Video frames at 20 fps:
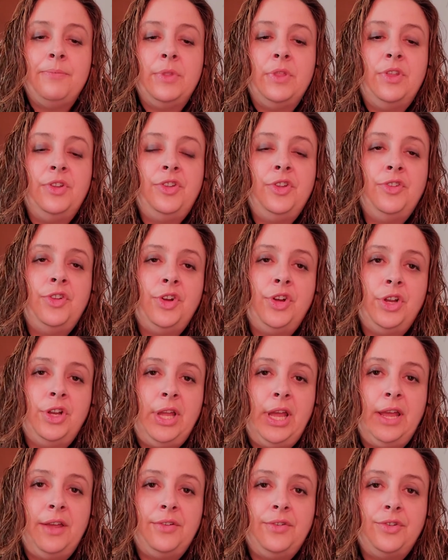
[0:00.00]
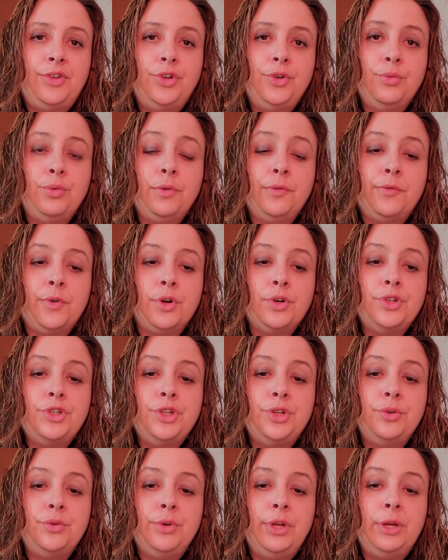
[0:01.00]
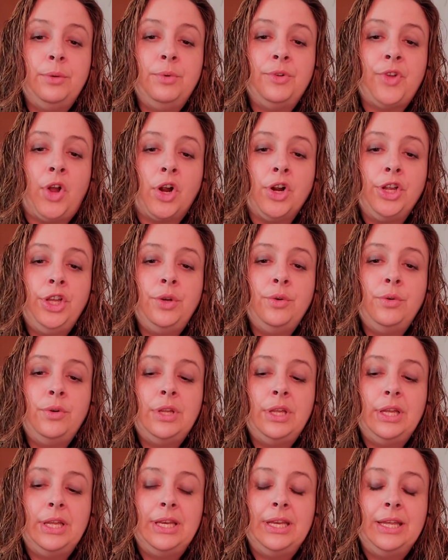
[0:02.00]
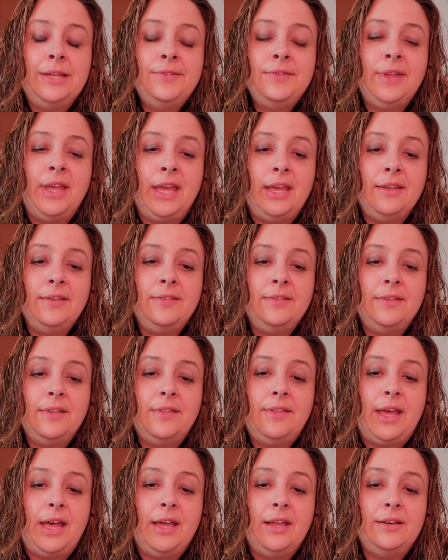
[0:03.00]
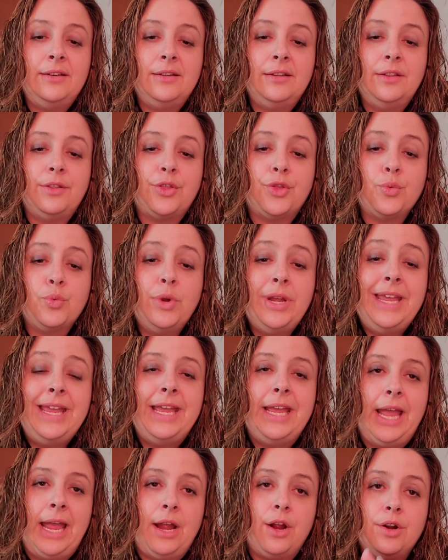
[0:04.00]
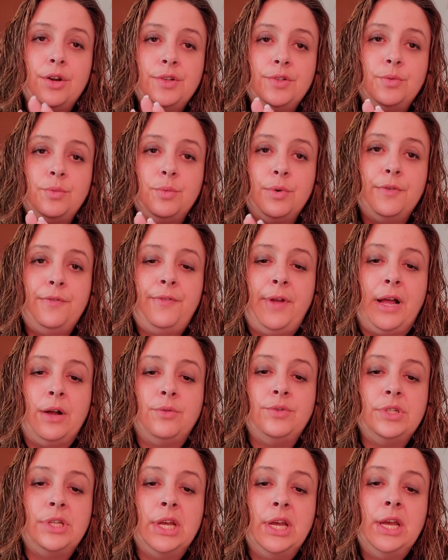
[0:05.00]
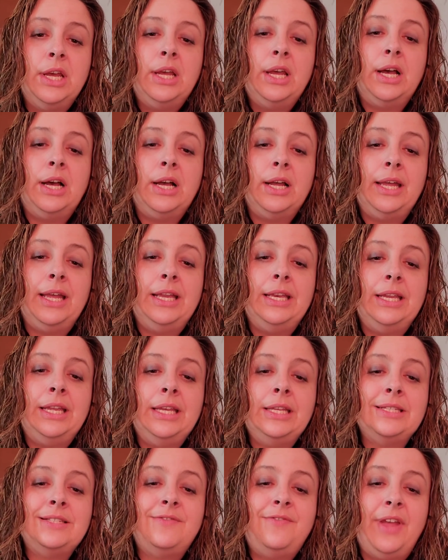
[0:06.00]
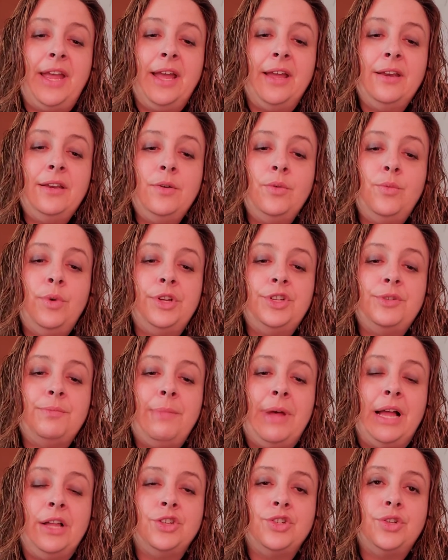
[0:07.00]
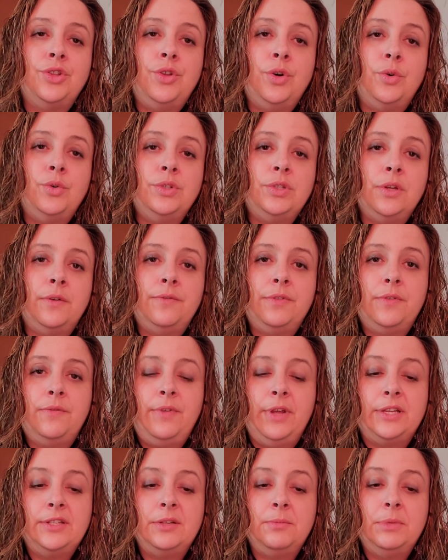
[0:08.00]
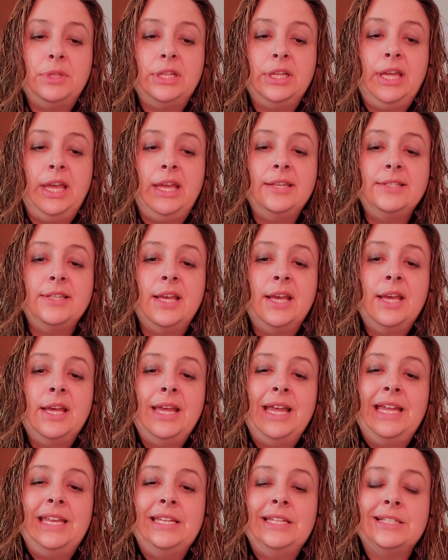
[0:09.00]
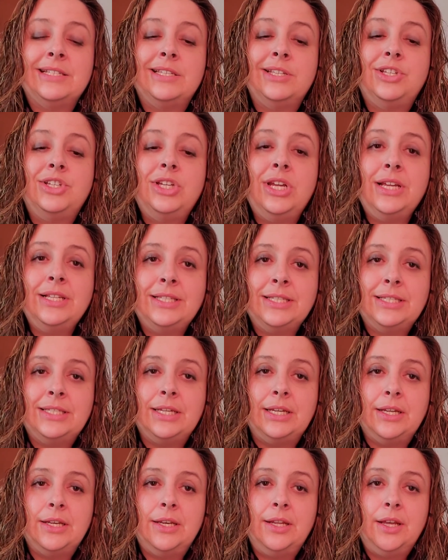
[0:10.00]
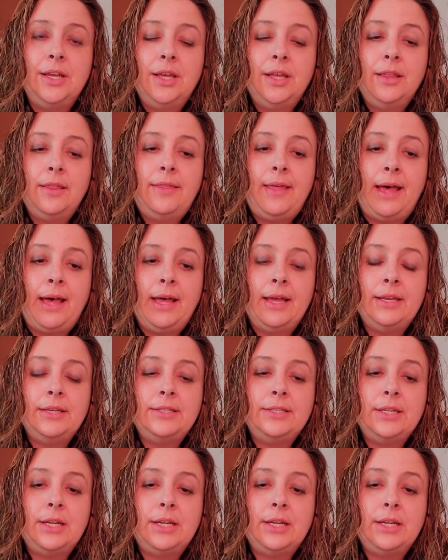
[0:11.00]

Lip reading: this is a good case to refer to. It was argued in his case that 3 hairs were found in his van, which matched those of the victim in the case. And it suggested that